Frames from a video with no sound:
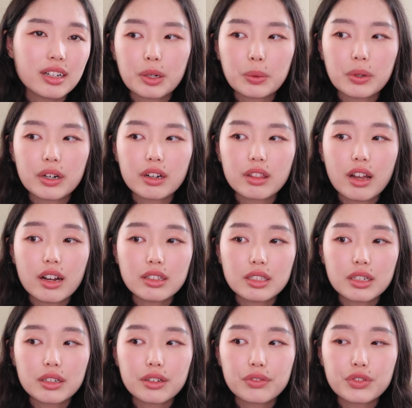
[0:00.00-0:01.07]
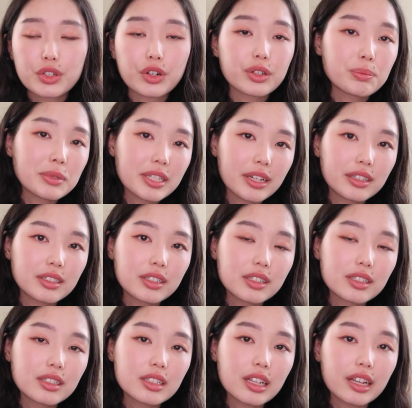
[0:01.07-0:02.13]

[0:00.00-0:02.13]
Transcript: There were lots of circumstances